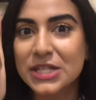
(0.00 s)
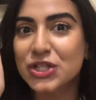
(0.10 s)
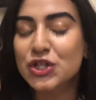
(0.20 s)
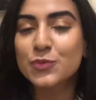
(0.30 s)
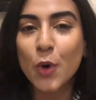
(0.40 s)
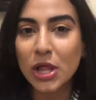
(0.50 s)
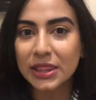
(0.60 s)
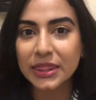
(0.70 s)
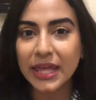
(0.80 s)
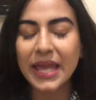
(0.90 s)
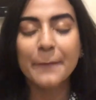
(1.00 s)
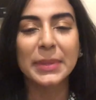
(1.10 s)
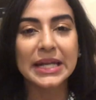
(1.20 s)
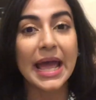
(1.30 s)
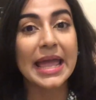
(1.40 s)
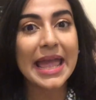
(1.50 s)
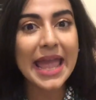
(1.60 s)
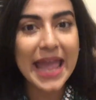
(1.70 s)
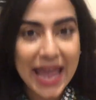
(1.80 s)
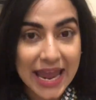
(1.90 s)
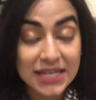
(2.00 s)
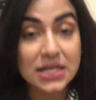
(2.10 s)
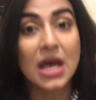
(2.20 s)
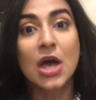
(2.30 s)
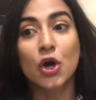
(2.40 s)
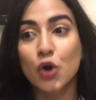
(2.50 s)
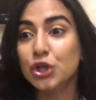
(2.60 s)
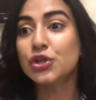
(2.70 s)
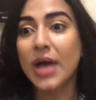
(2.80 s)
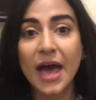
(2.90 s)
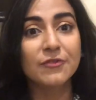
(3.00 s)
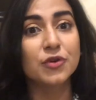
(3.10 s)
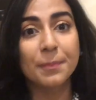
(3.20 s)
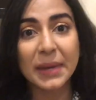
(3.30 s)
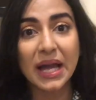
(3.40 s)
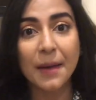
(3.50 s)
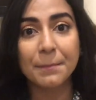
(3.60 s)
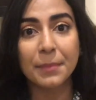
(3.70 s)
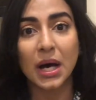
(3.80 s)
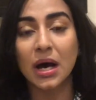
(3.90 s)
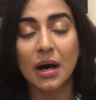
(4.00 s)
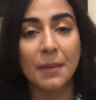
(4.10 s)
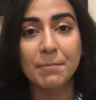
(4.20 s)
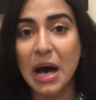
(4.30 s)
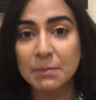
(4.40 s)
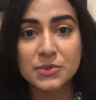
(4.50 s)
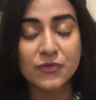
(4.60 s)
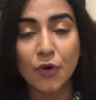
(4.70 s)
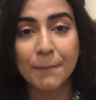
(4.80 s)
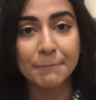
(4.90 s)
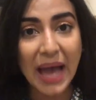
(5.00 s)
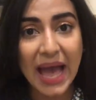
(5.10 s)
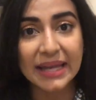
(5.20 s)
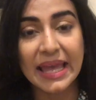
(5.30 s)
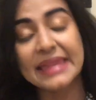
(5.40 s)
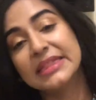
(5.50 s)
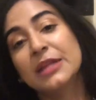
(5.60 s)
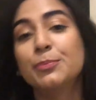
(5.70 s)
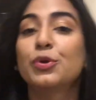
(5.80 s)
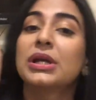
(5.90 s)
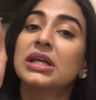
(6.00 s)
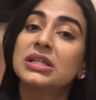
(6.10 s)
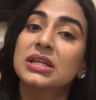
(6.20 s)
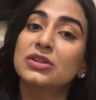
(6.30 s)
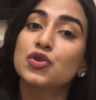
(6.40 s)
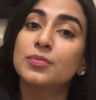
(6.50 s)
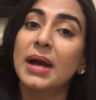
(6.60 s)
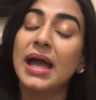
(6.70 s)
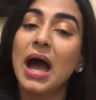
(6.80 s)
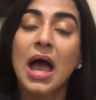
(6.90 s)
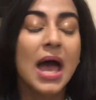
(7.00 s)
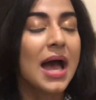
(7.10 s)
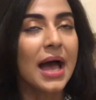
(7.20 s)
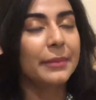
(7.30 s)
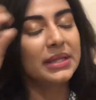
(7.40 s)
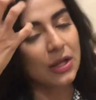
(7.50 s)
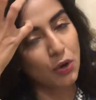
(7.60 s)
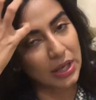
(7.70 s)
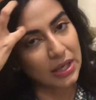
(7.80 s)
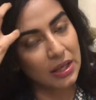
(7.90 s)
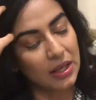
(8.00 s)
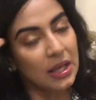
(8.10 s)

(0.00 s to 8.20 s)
a small thing, but I hate going to have to pick up pumps from MAC and then putting it into my... okay.